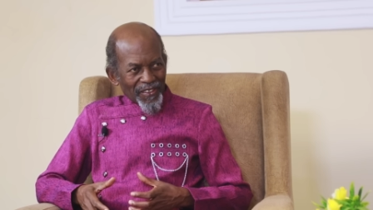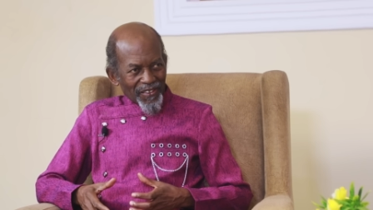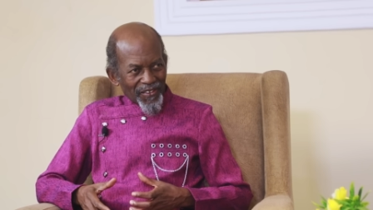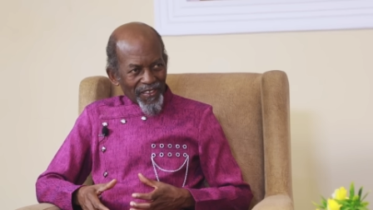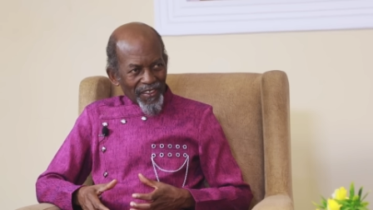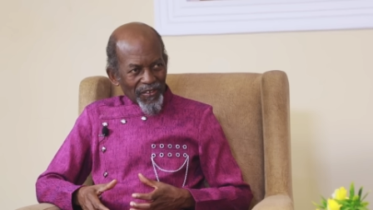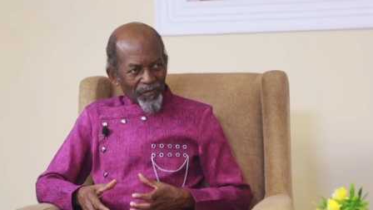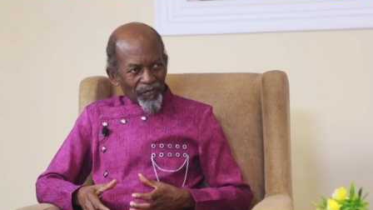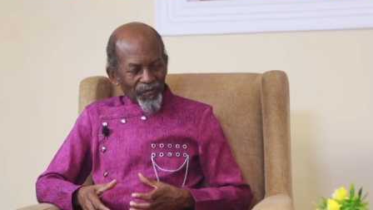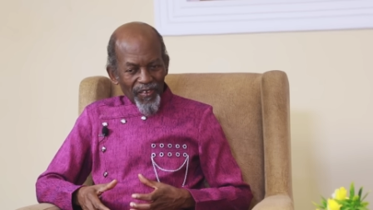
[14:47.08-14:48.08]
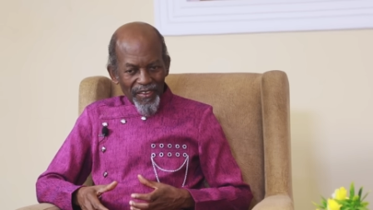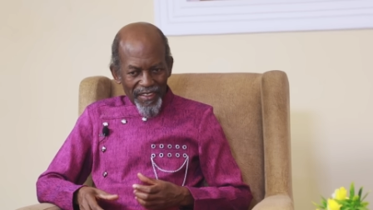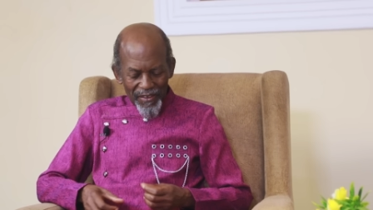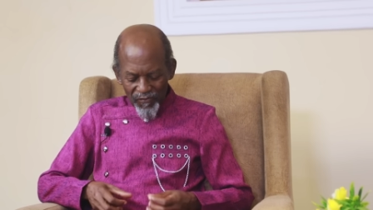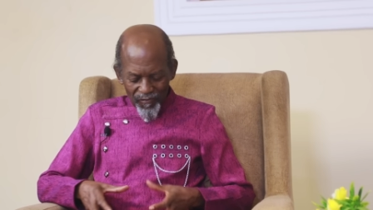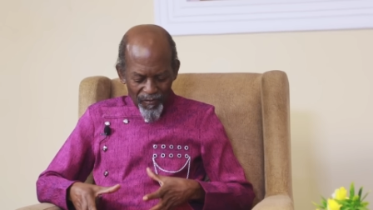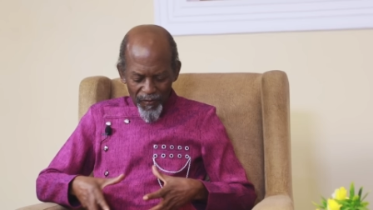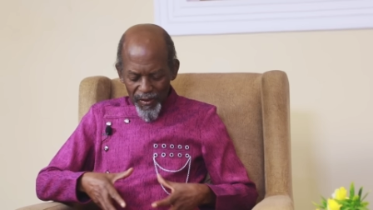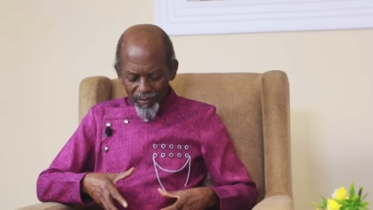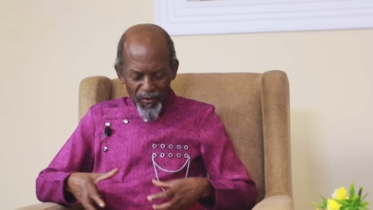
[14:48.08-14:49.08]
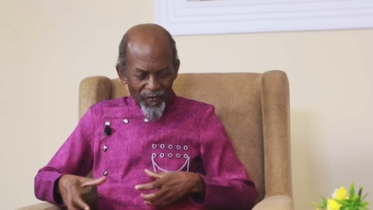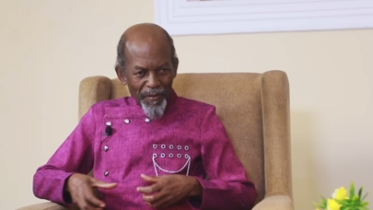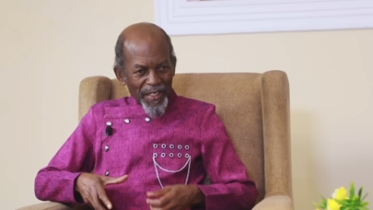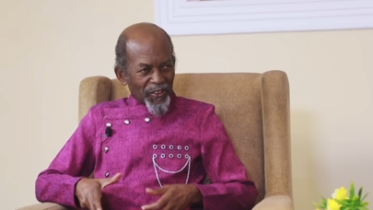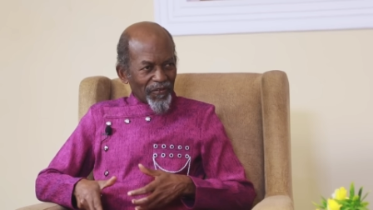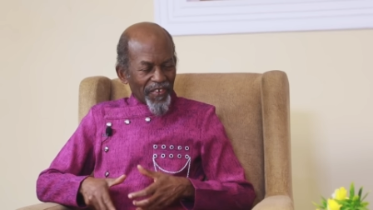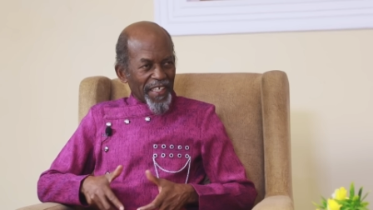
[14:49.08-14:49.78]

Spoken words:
you see, the movement of